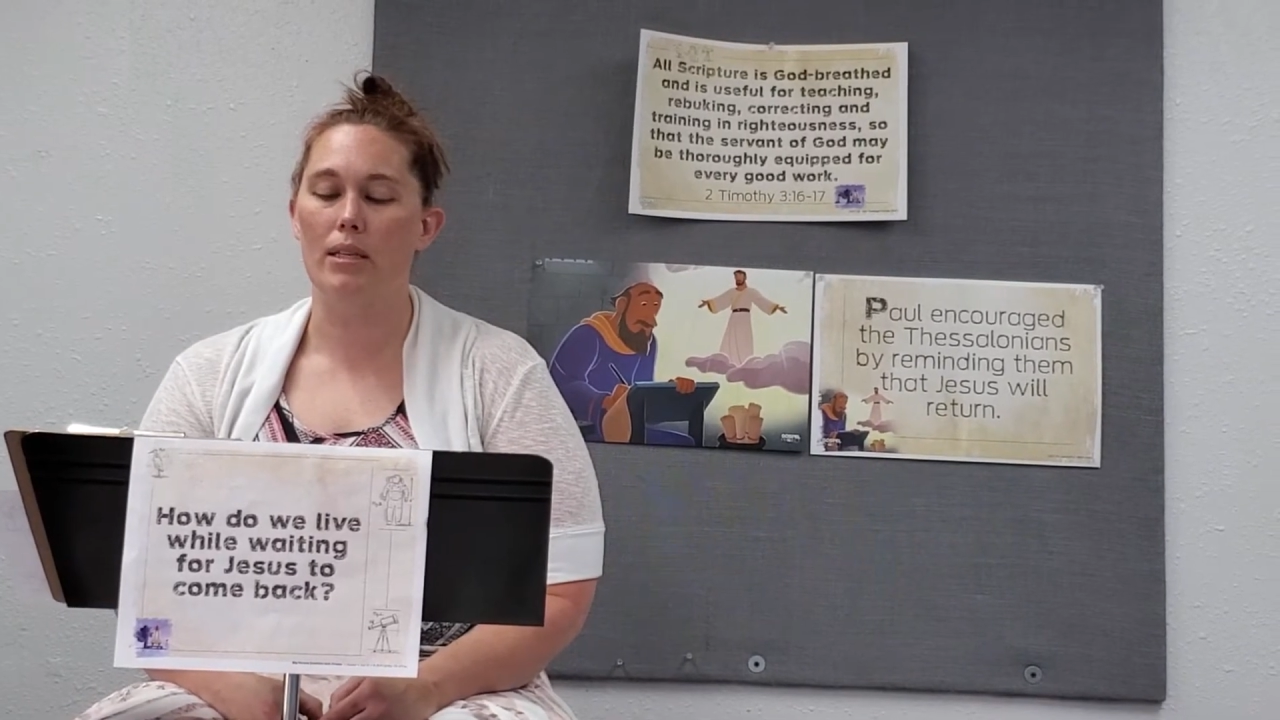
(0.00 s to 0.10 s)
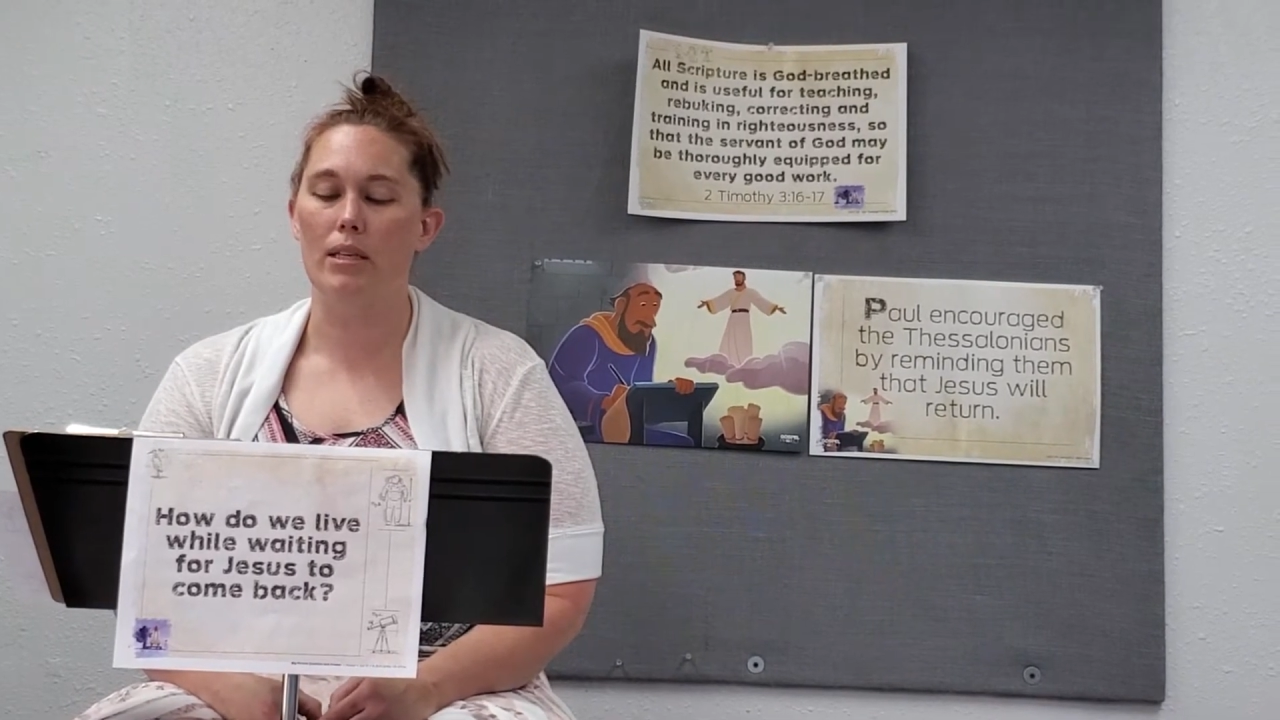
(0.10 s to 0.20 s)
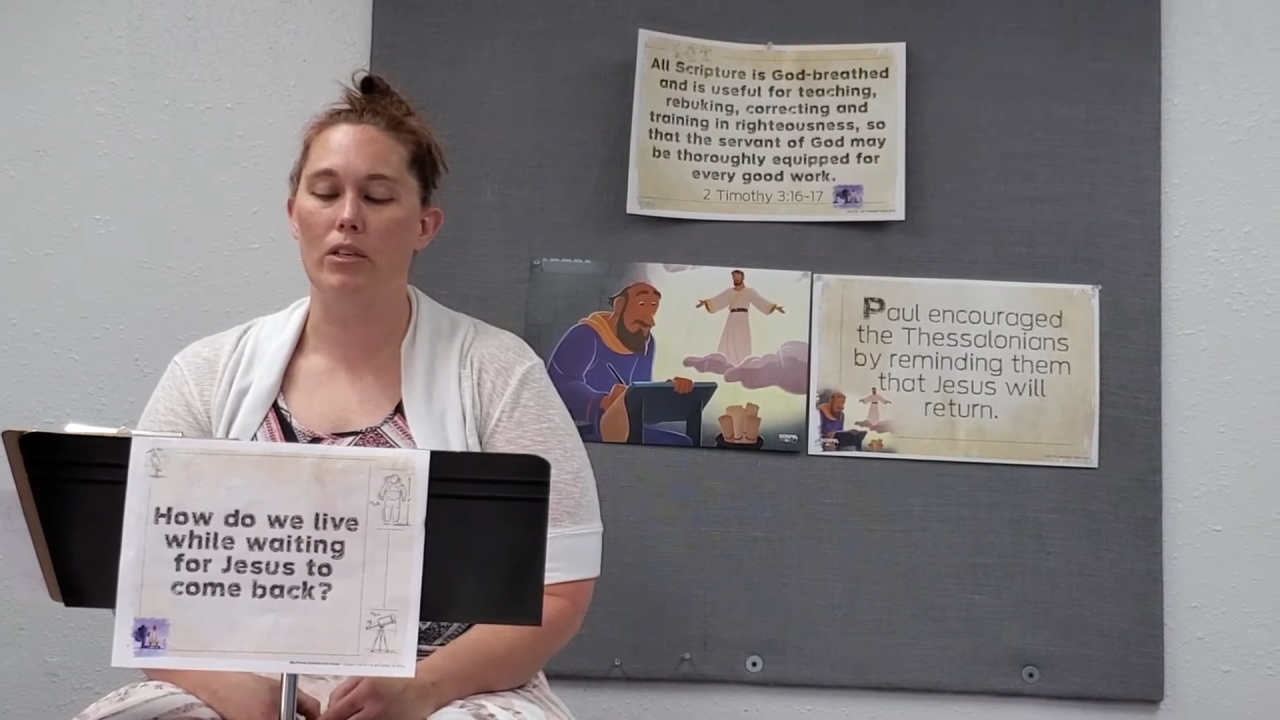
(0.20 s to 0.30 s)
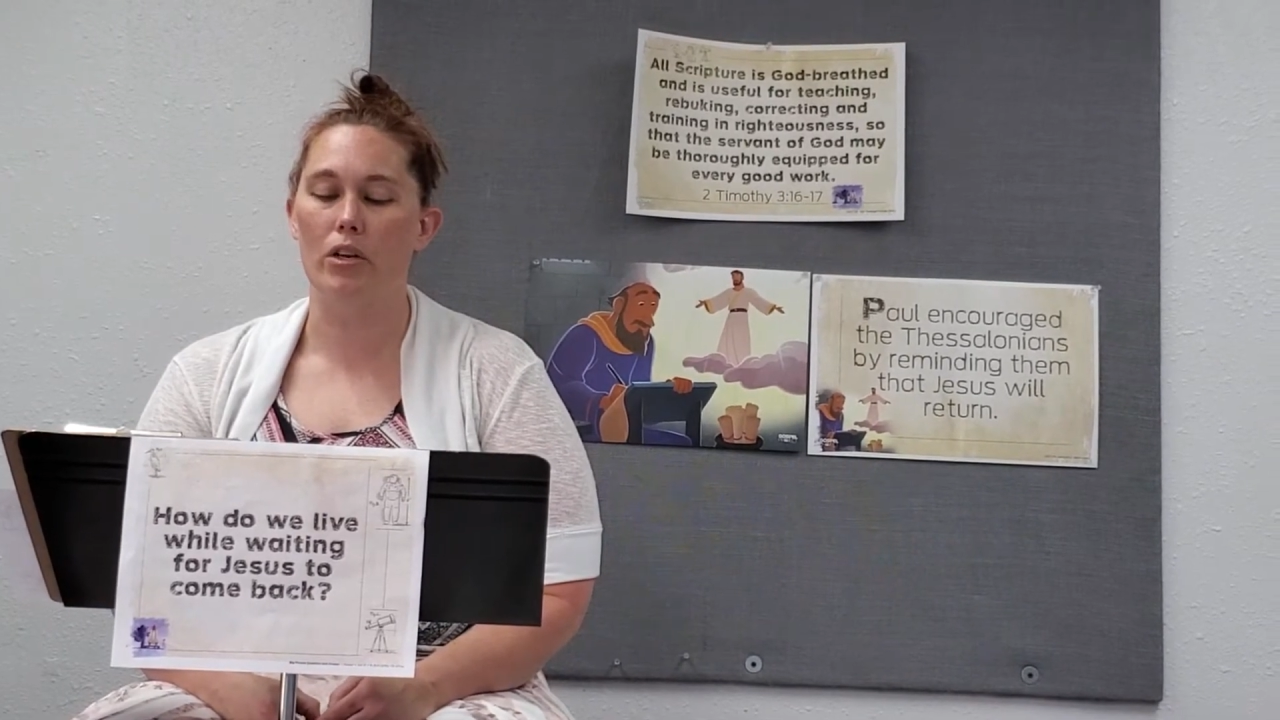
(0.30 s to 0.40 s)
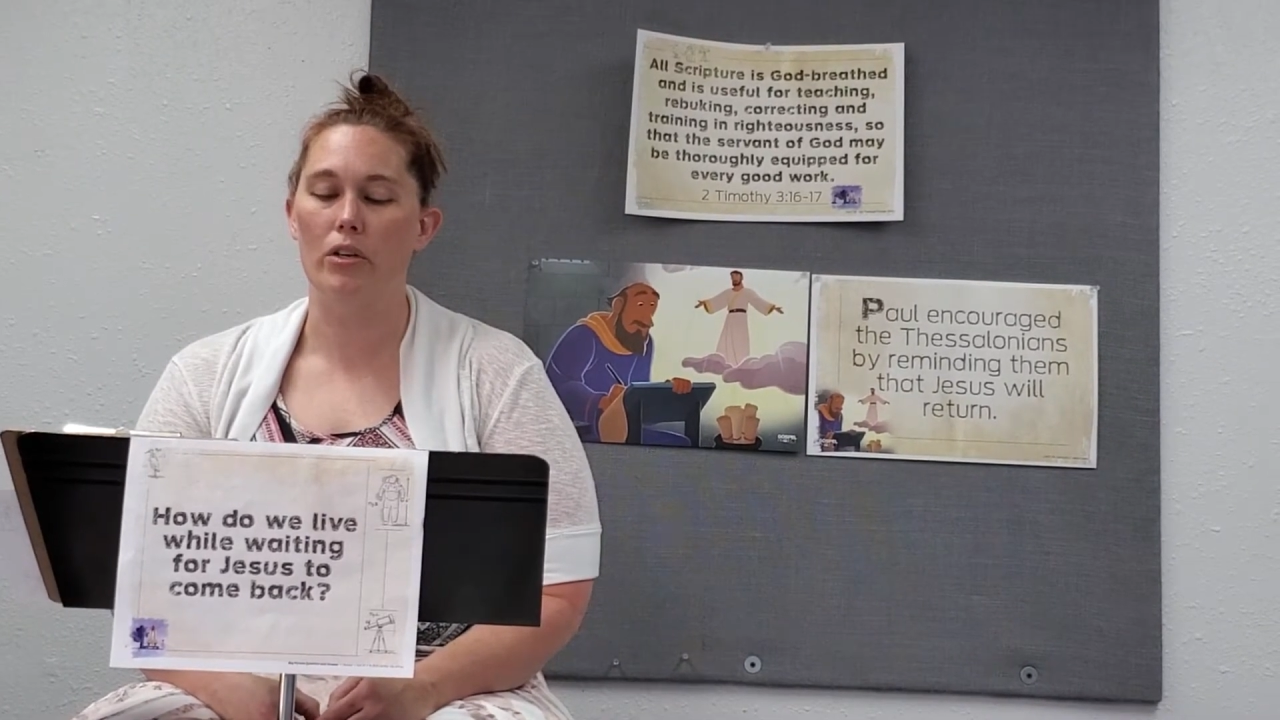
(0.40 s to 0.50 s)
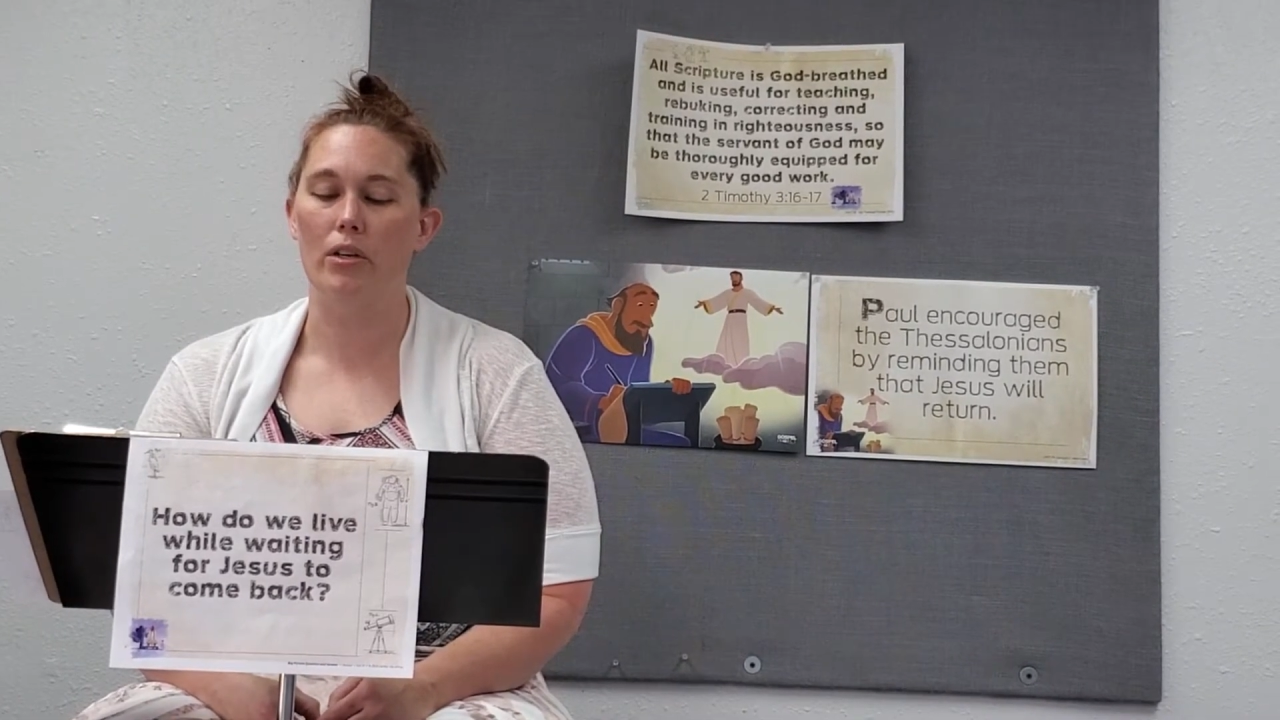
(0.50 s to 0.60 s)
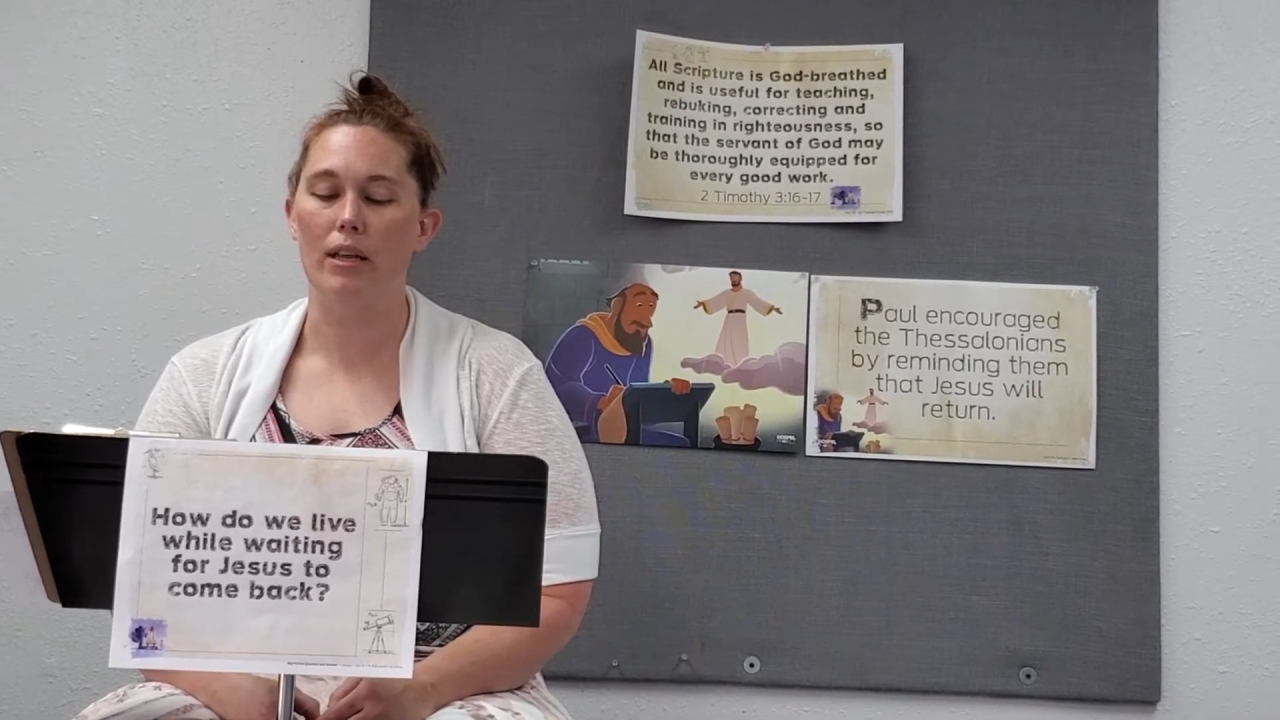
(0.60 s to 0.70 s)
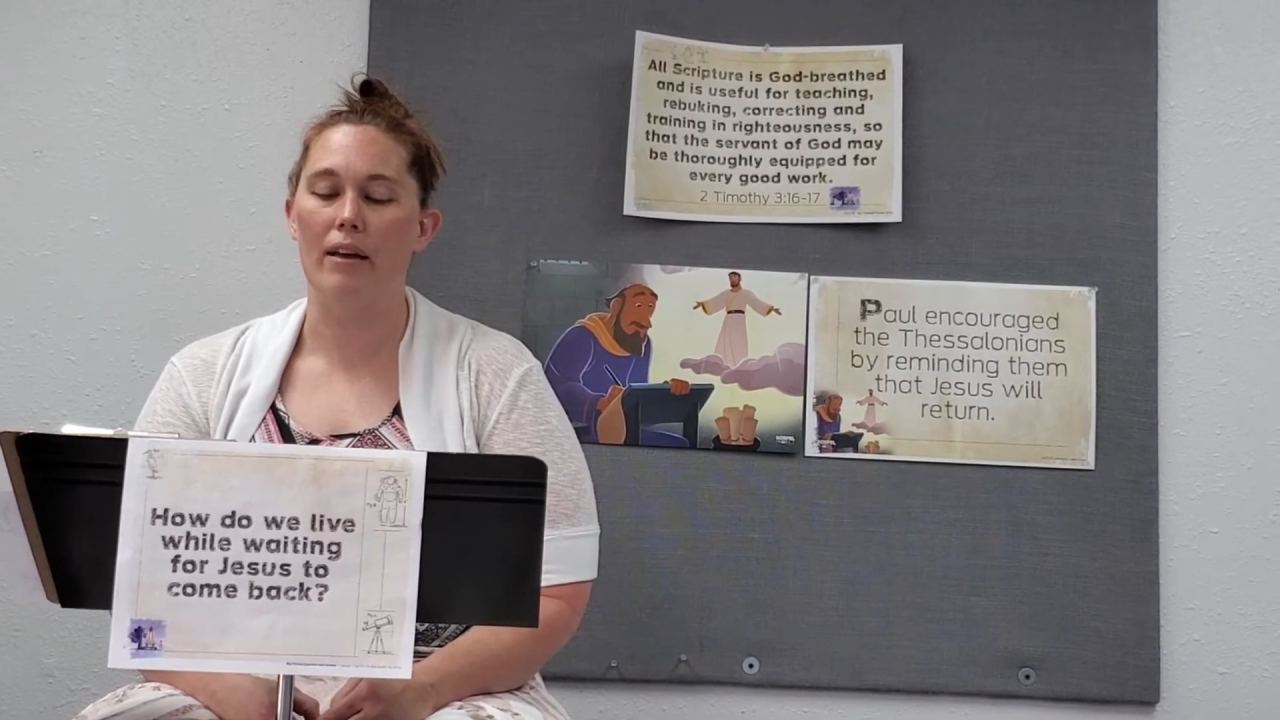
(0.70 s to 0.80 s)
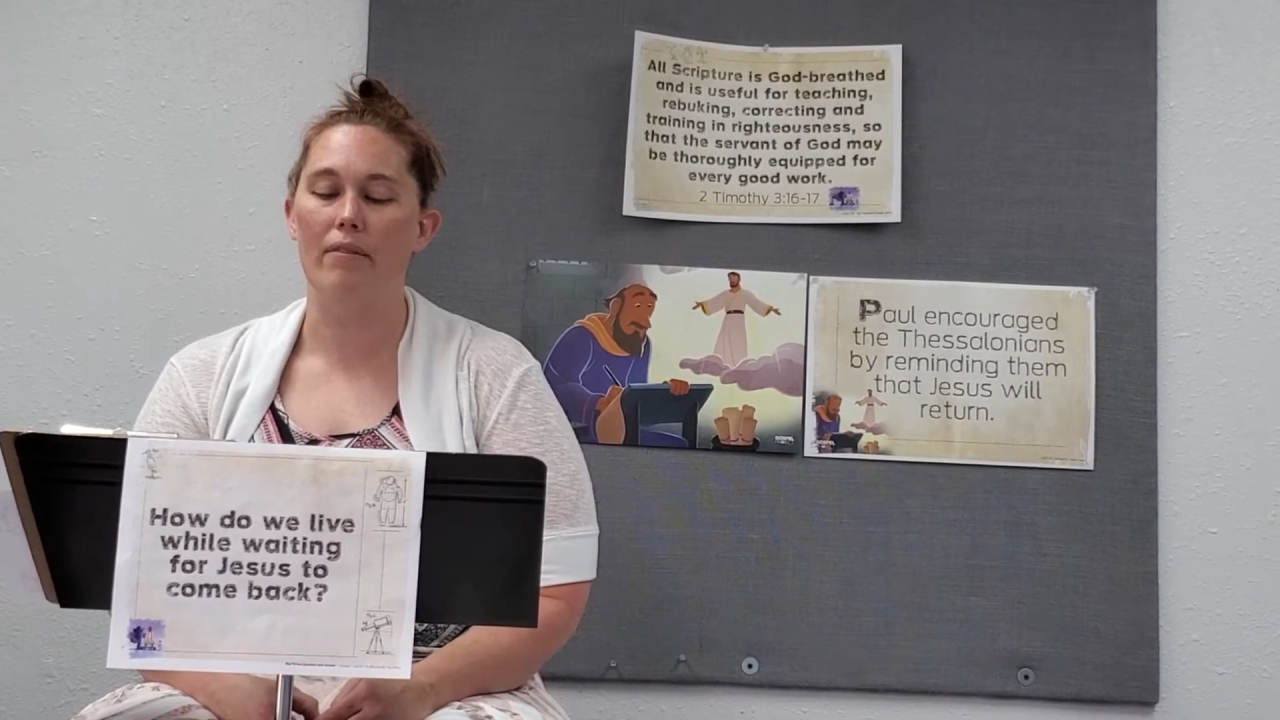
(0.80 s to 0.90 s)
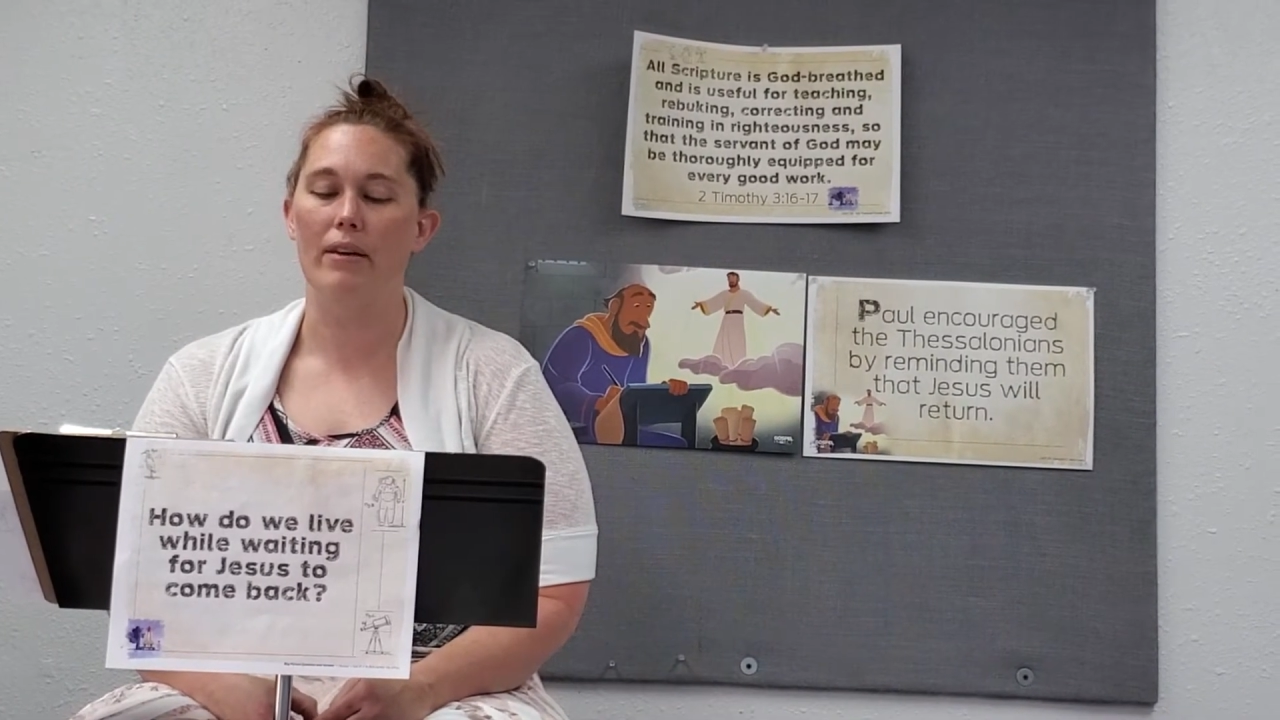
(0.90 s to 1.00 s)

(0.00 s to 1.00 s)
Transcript: eternal life.